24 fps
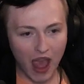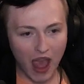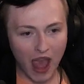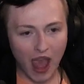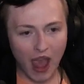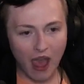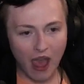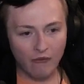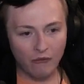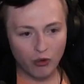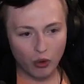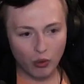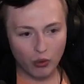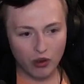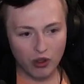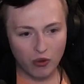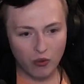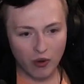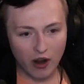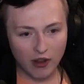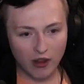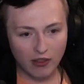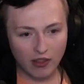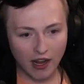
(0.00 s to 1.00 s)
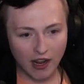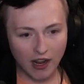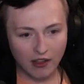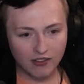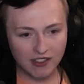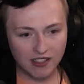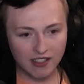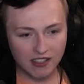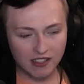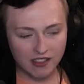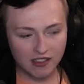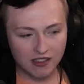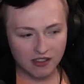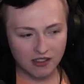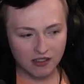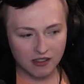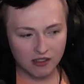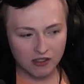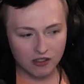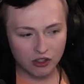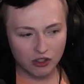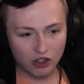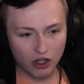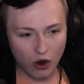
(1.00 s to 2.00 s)
everywhere that I've seen
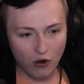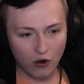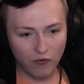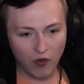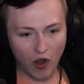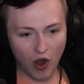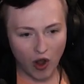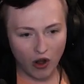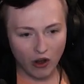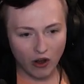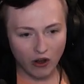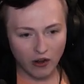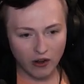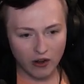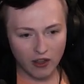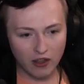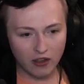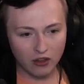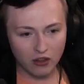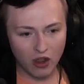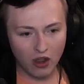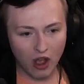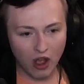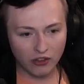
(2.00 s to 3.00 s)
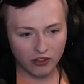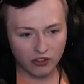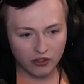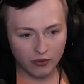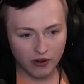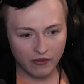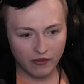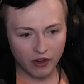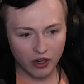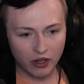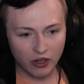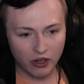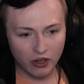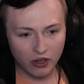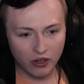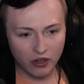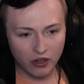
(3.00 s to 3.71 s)
so far in the Lost River.